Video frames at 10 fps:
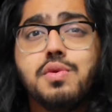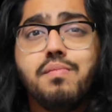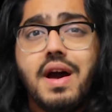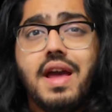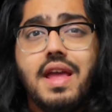
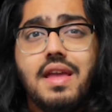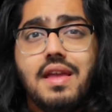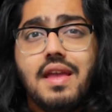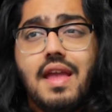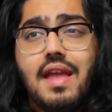buy
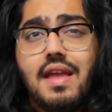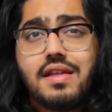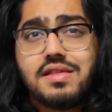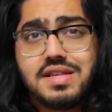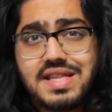
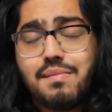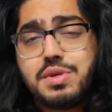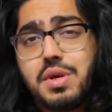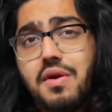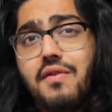the
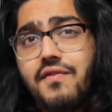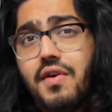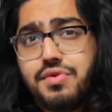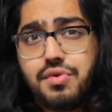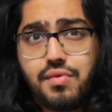Samsung
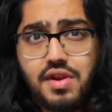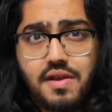Fold 3.